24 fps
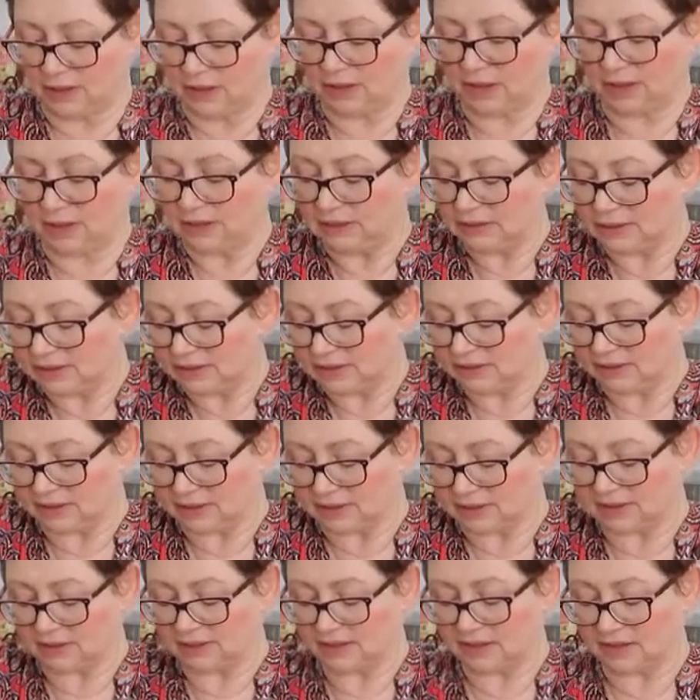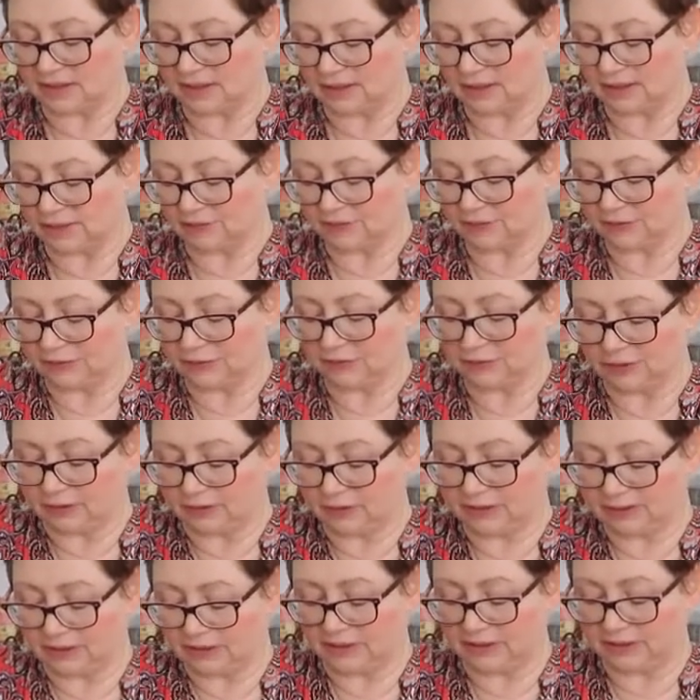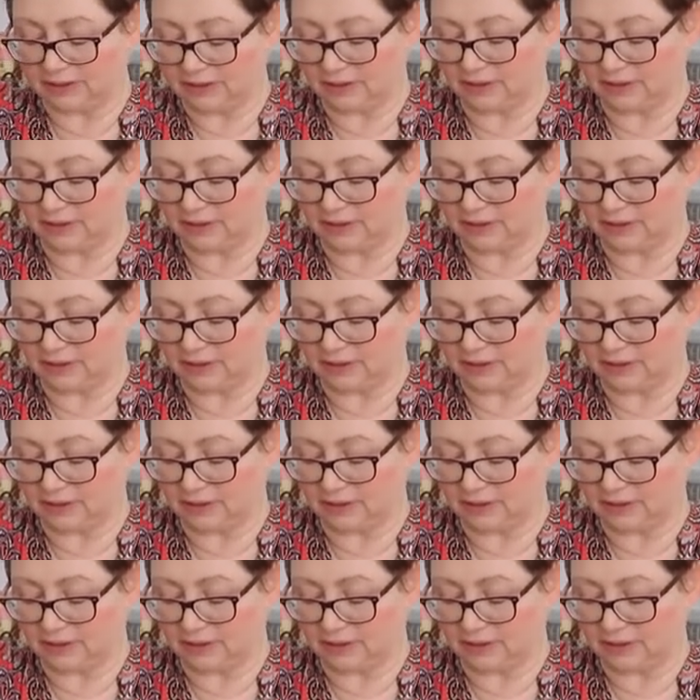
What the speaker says: and at least I can say I've tried.